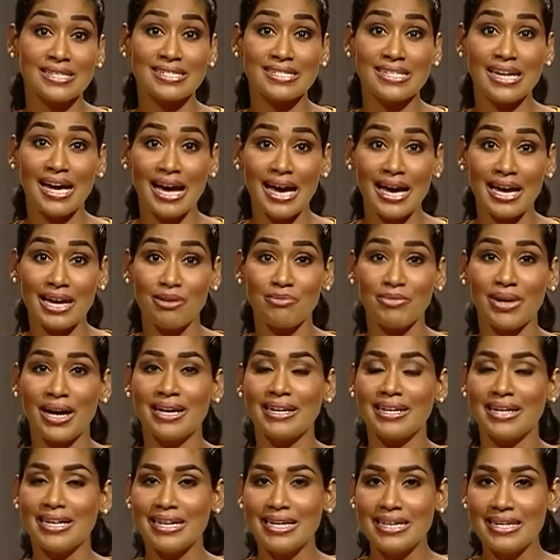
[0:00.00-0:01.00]
time,
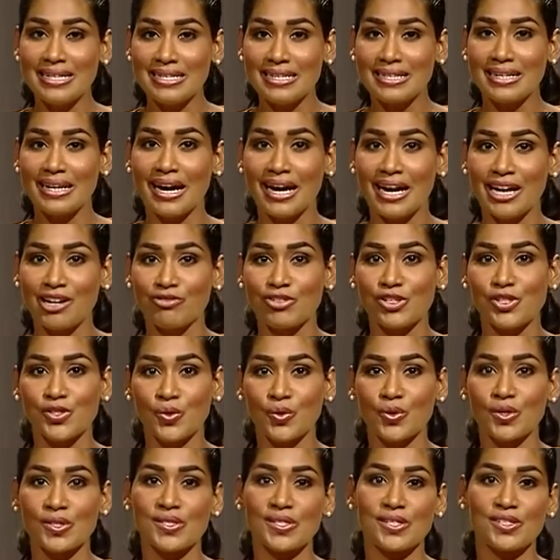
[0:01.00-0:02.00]
and in-kind
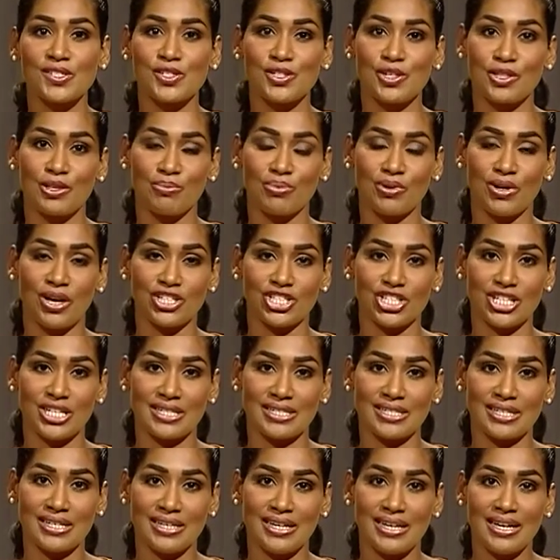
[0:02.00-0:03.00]
resources to the project.